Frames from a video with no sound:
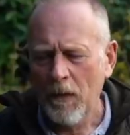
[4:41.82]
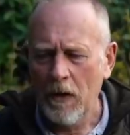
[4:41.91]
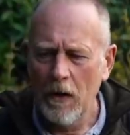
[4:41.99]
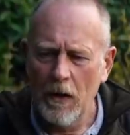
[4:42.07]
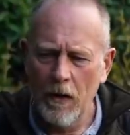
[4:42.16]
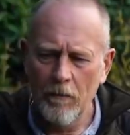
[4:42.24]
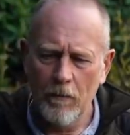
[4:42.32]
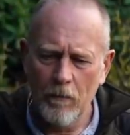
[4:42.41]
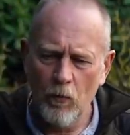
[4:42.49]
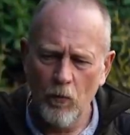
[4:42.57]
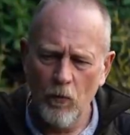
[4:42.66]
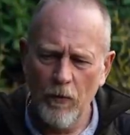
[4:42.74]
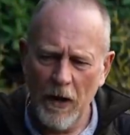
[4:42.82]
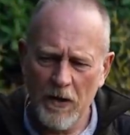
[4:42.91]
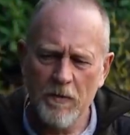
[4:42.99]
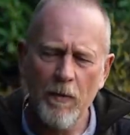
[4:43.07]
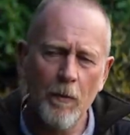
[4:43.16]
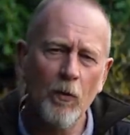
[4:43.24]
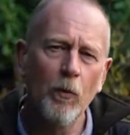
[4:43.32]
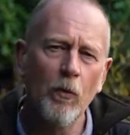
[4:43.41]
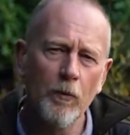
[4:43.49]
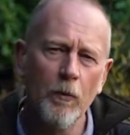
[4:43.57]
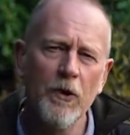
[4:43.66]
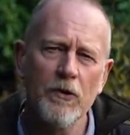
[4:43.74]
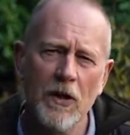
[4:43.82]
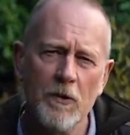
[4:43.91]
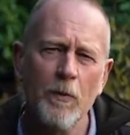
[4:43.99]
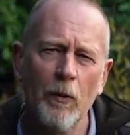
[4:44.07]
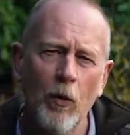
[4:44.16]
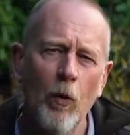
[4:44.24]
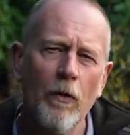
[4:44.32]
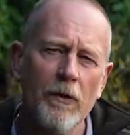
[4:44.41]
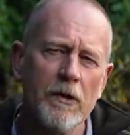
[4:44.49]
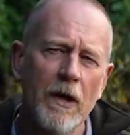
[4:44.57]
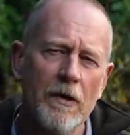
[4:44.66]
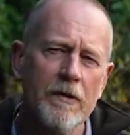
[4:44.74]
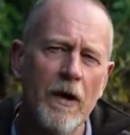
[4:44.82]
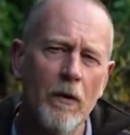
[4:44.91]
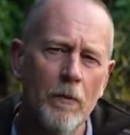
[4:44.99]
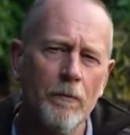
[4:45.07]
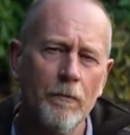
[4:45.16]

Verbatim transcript: um, that is memorable for me. So that's probably the one that stands out.